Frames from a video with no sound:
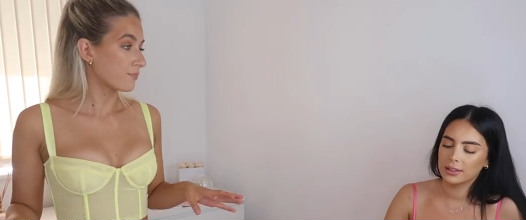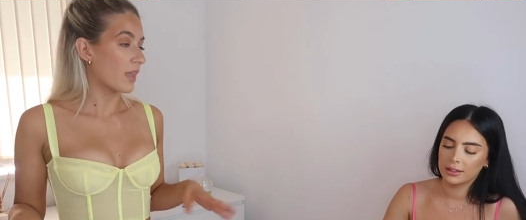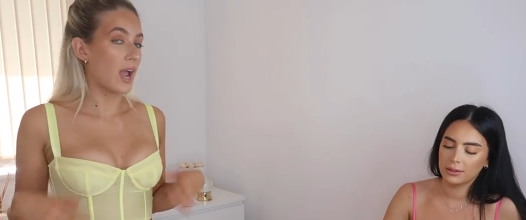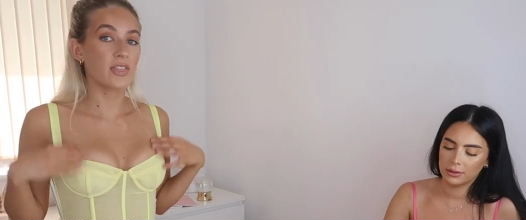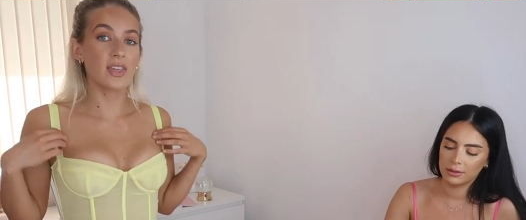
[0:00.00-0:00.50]

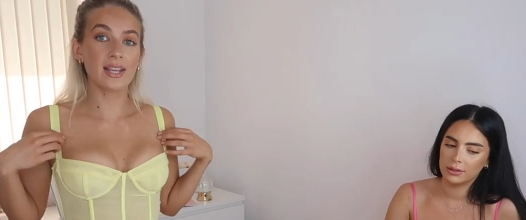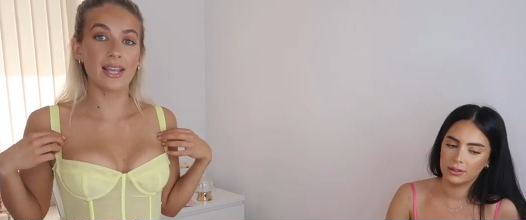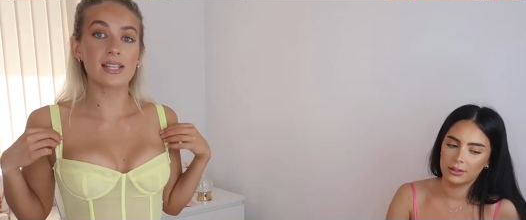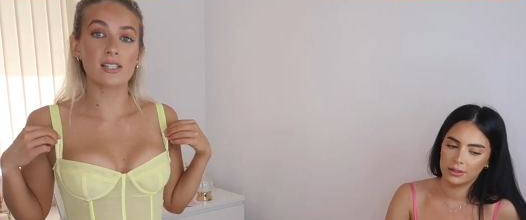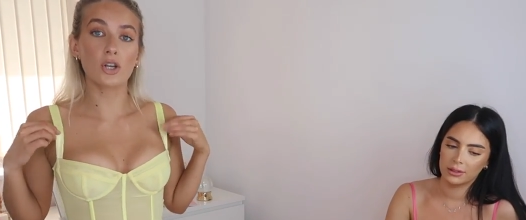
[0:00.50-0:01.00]
Speaker 1: I think
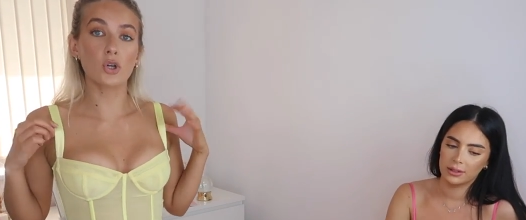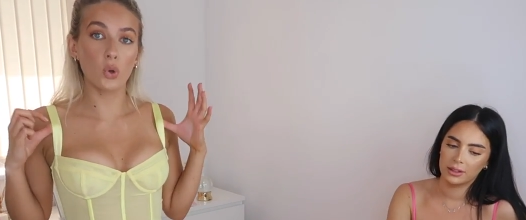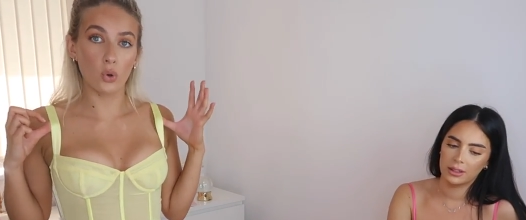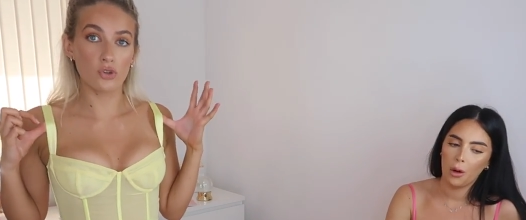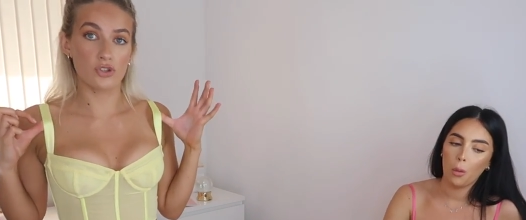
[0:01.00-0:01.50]
it's
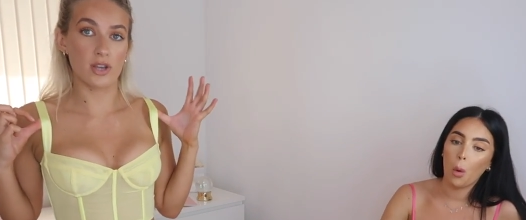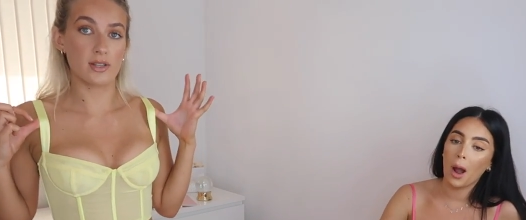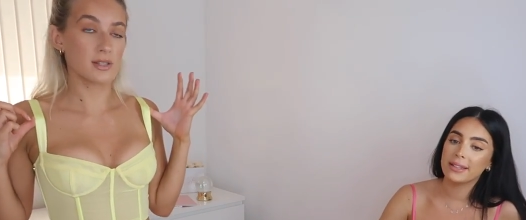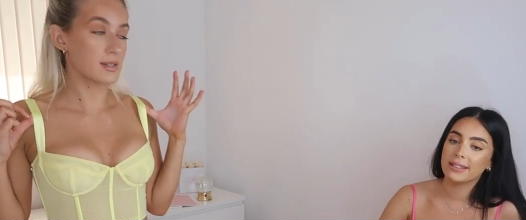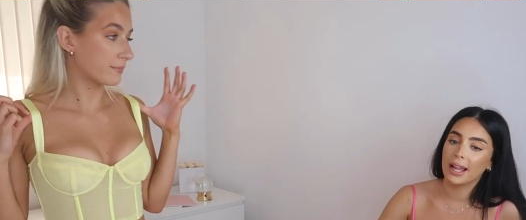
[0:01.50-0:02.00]
gorgeous.
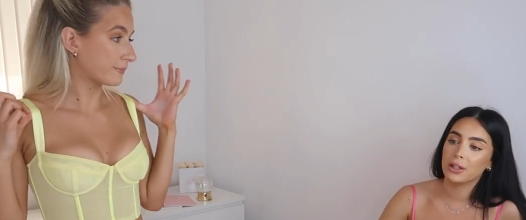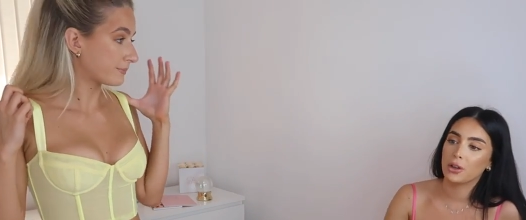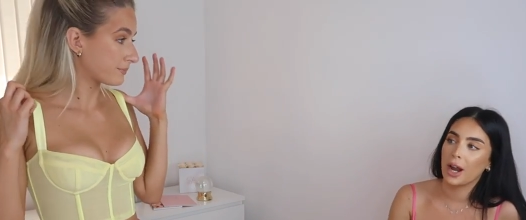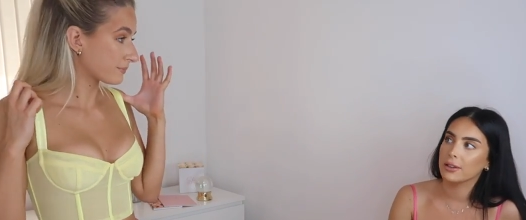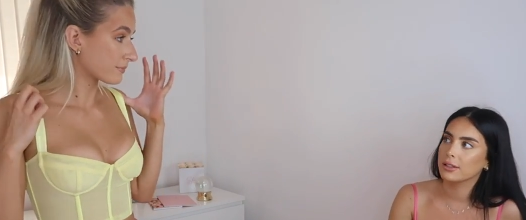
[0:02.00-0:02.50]
White satin
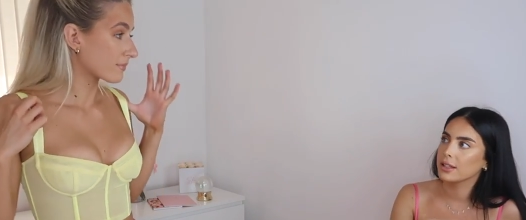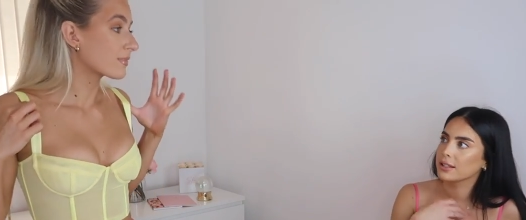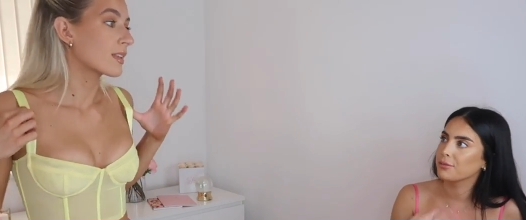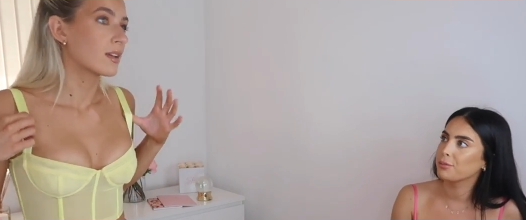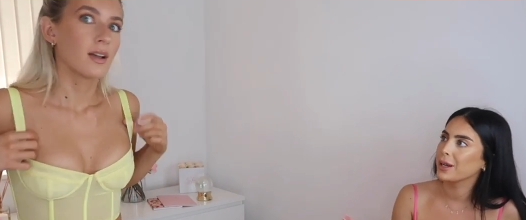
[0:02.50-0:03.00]

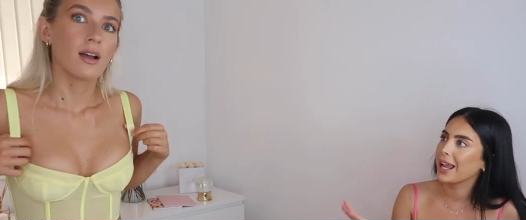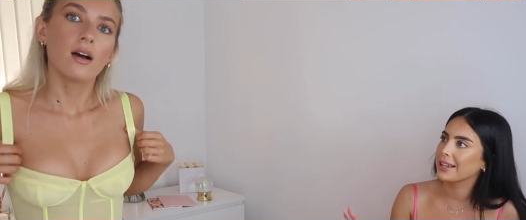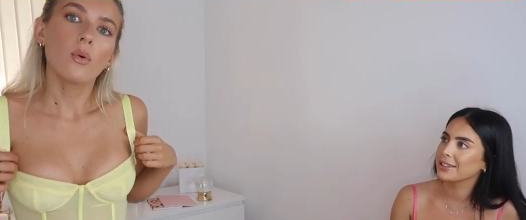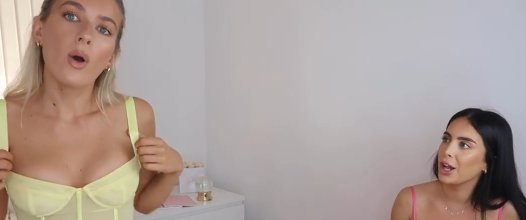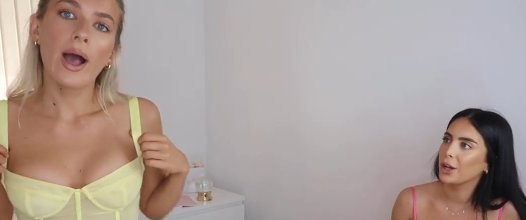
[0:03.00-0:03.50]
trousers,
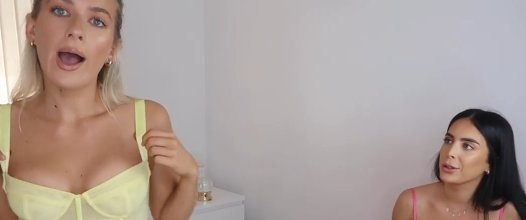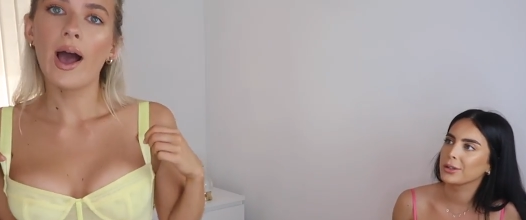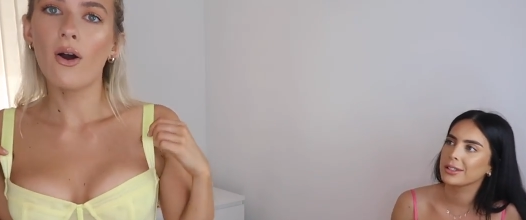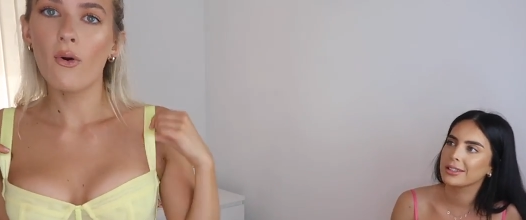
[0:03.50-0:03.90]
platzos.